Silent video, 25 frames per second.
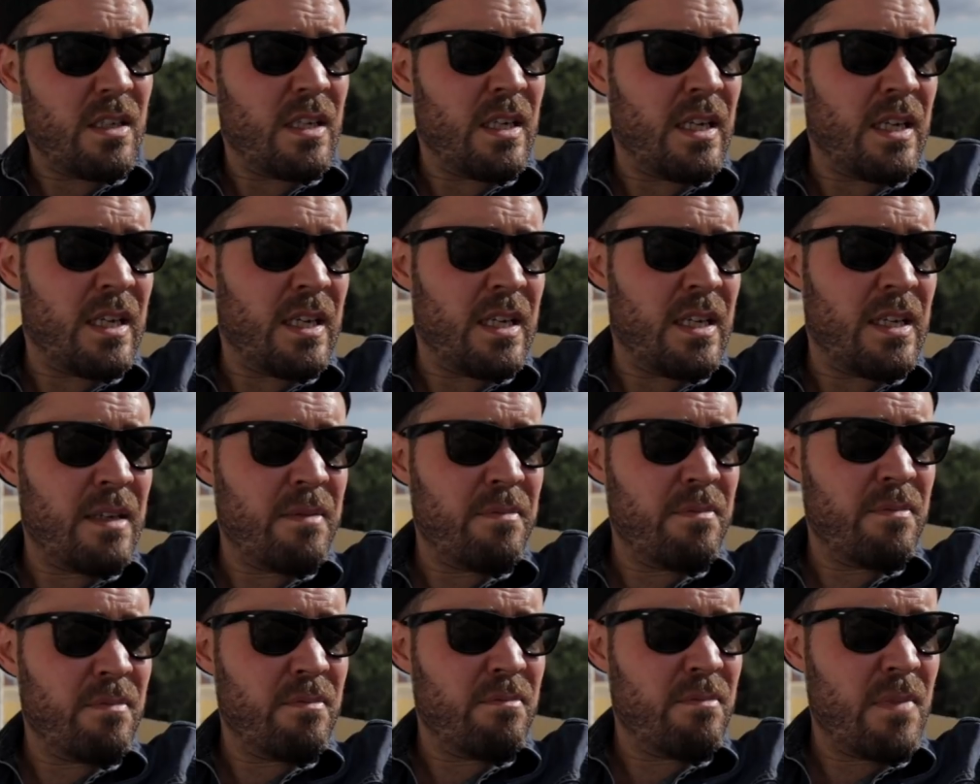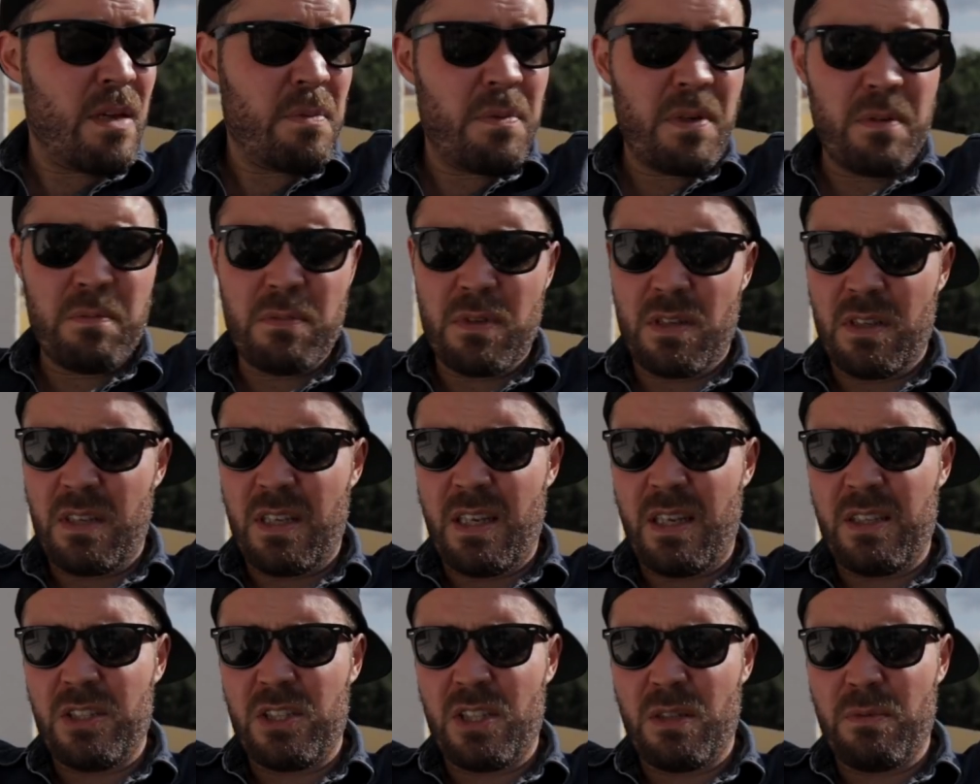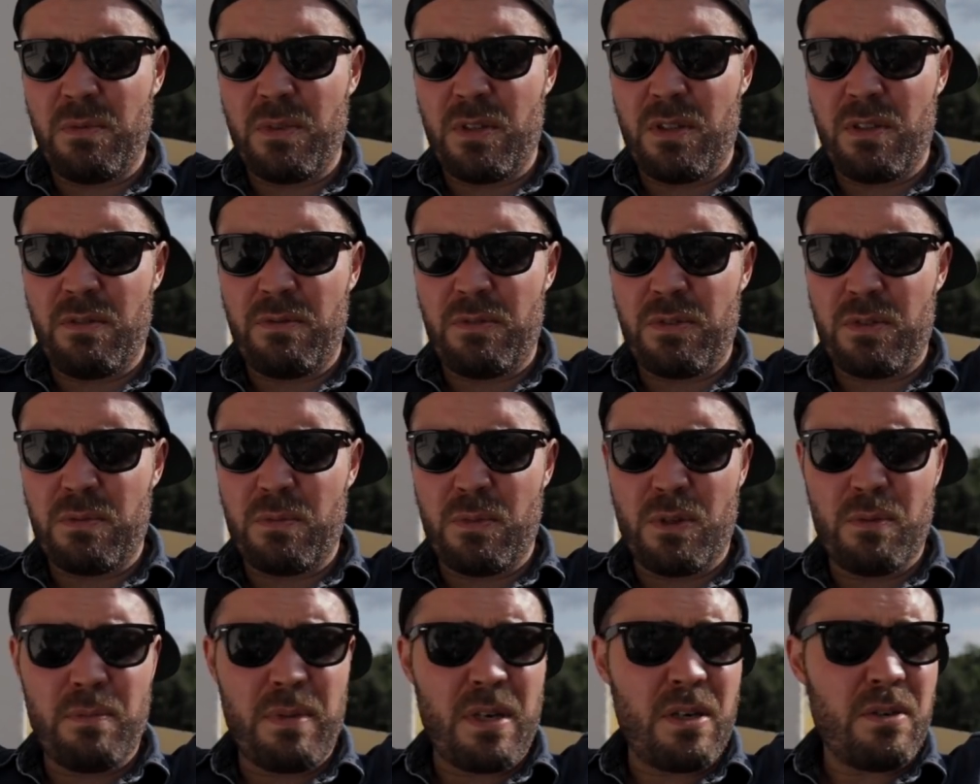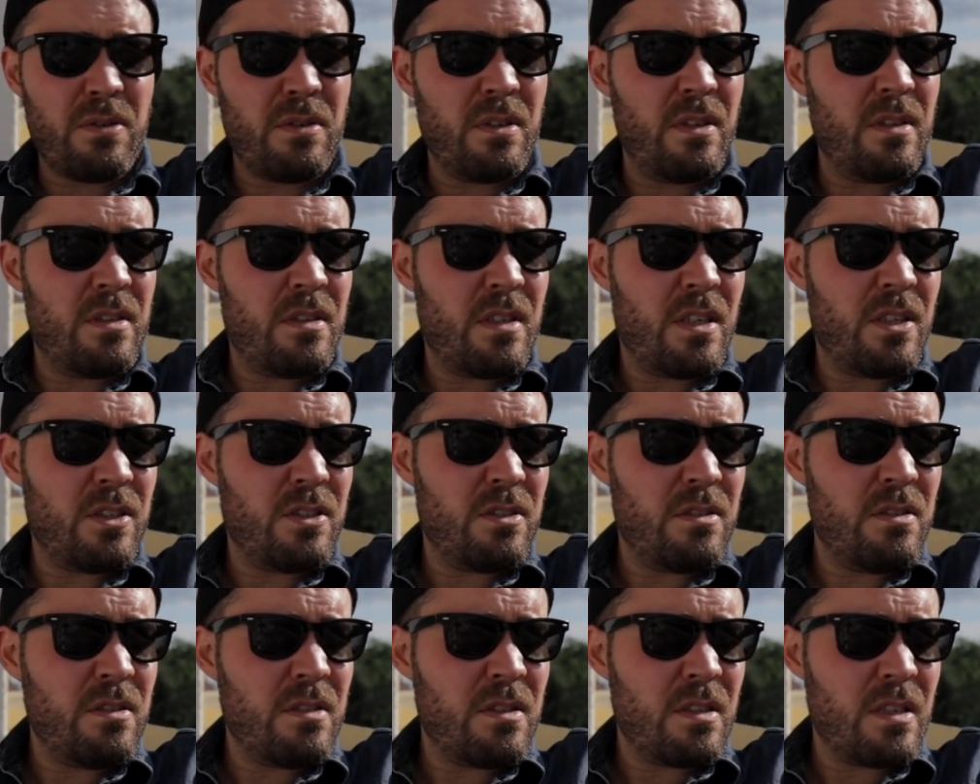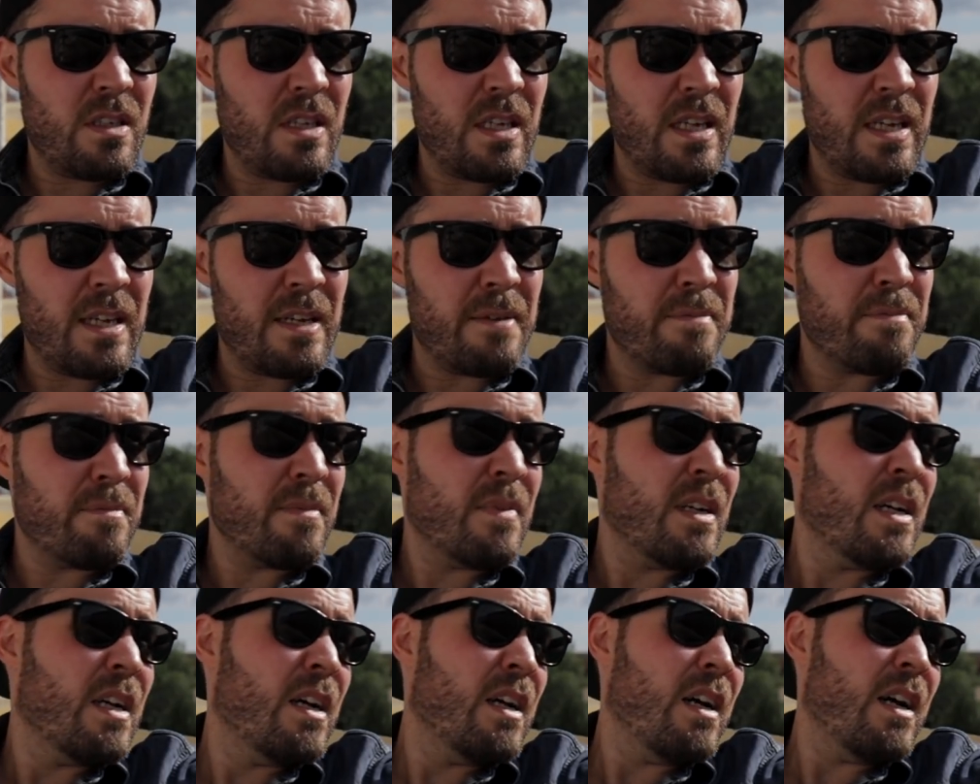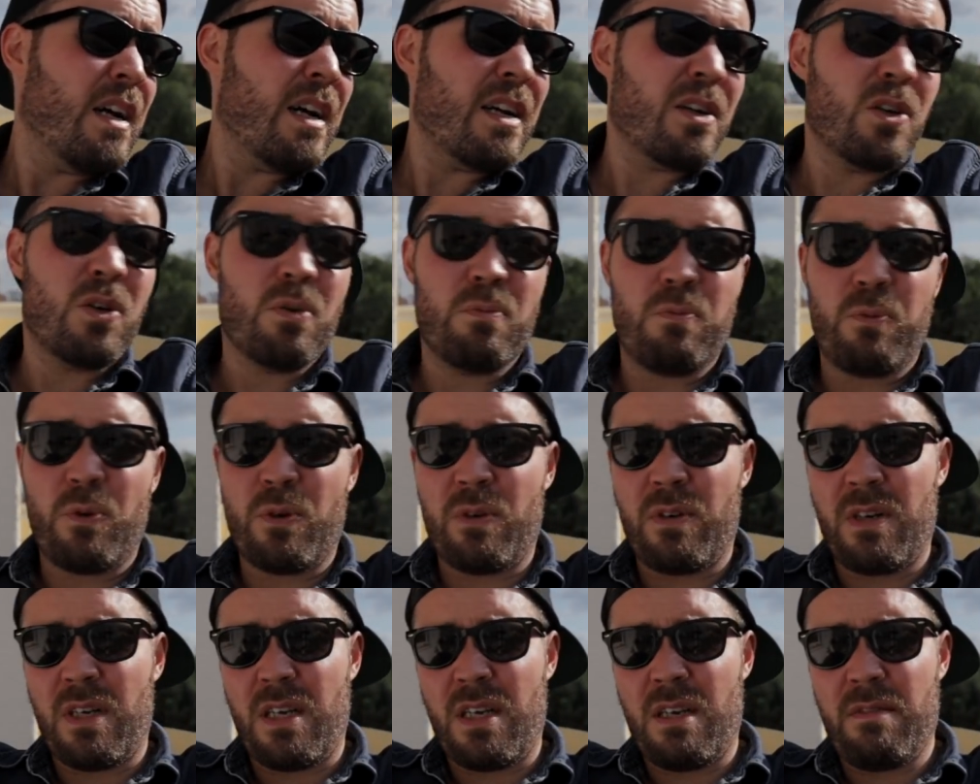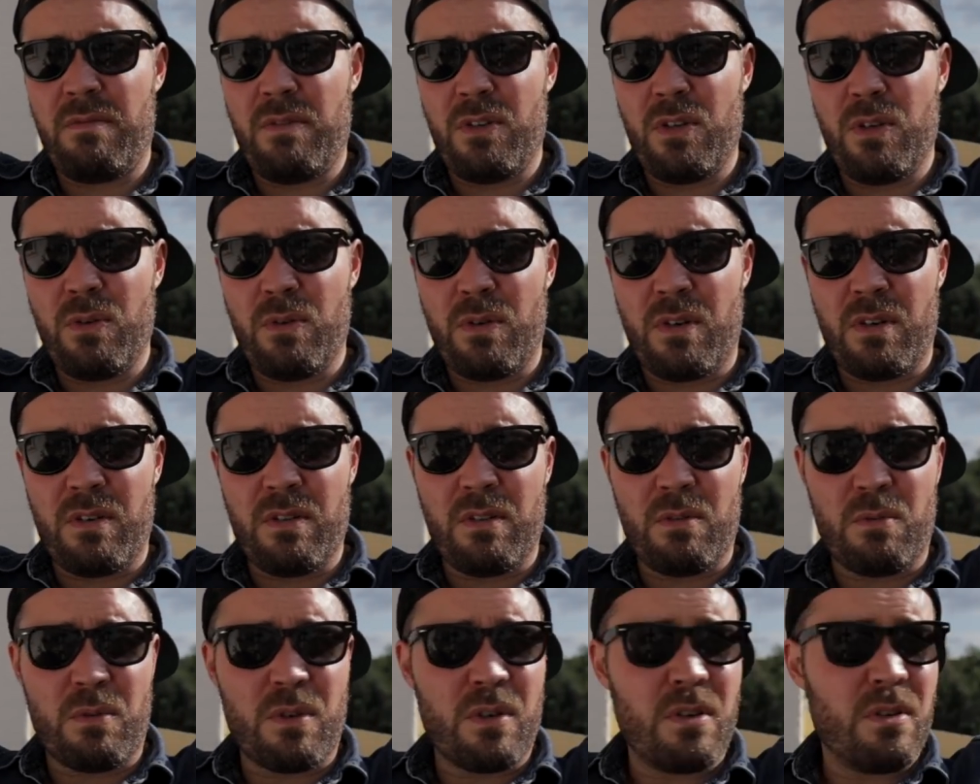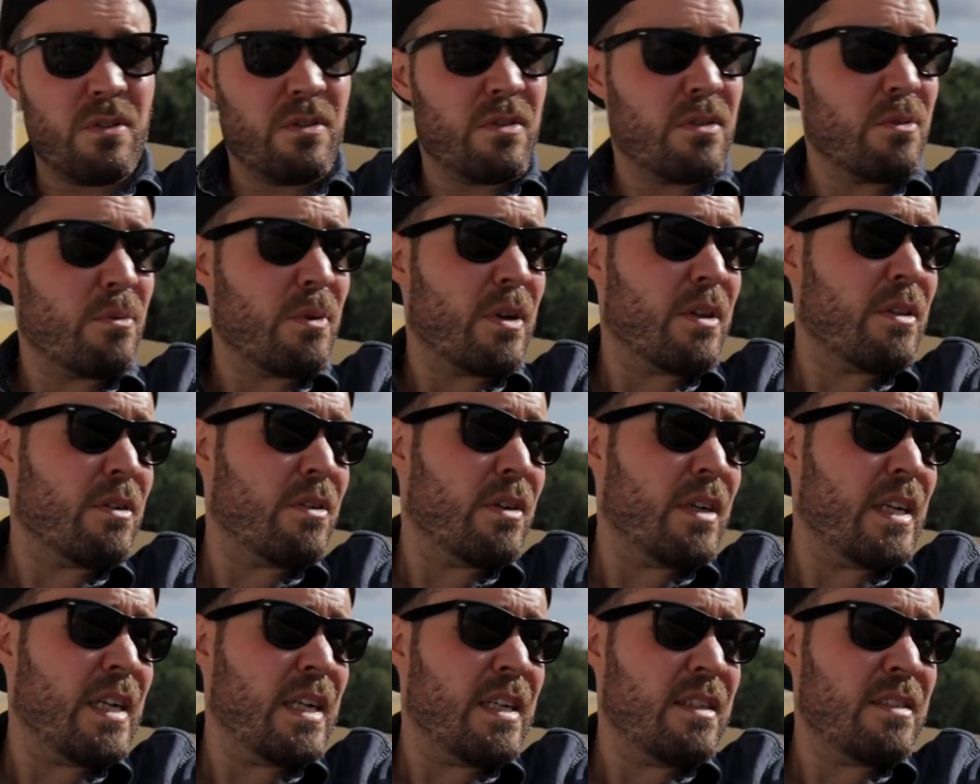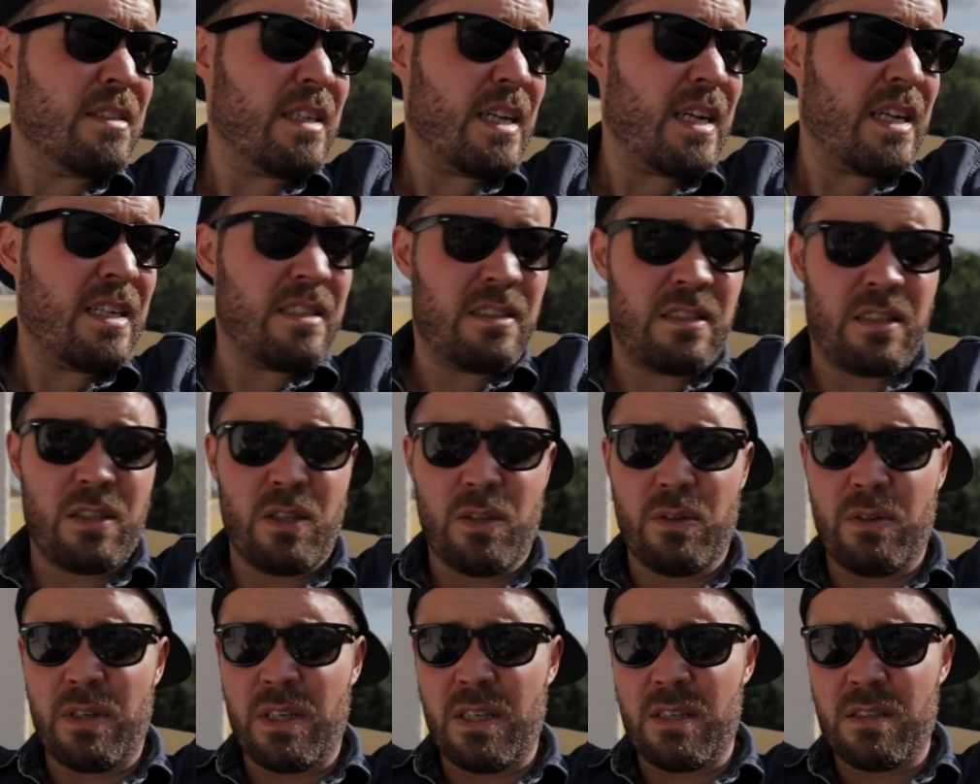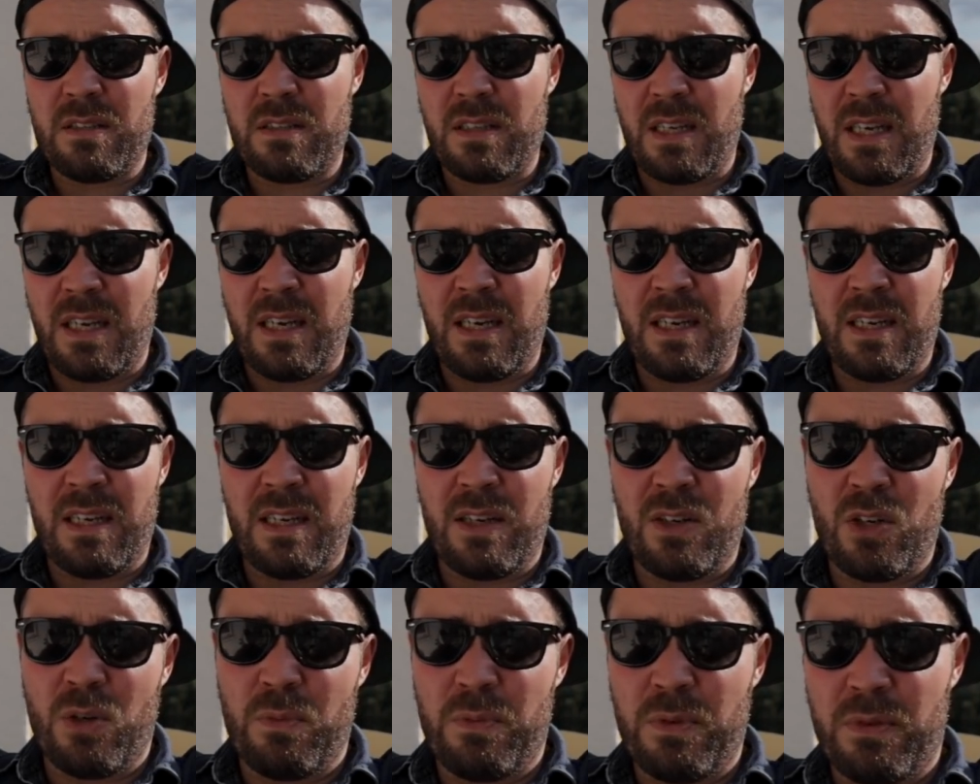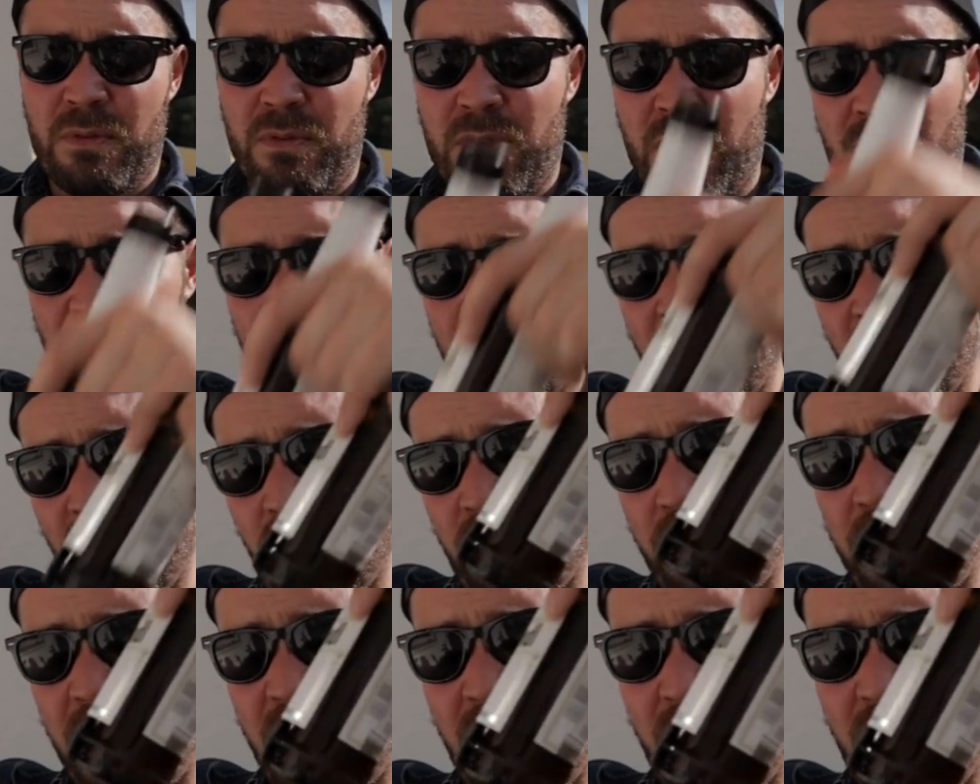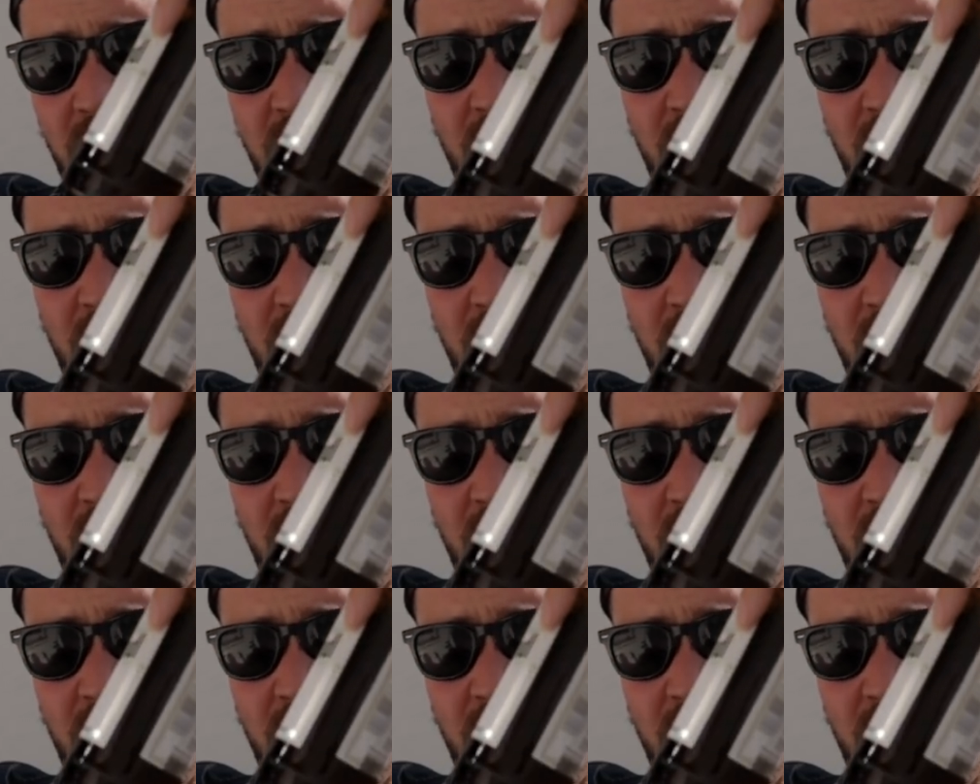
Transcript: Um, maybe I'm going to catch up with you for some more balcony sessions. Um, I hope wherever you are in the world, the weather is as glorious, and I hope you've got a cold beer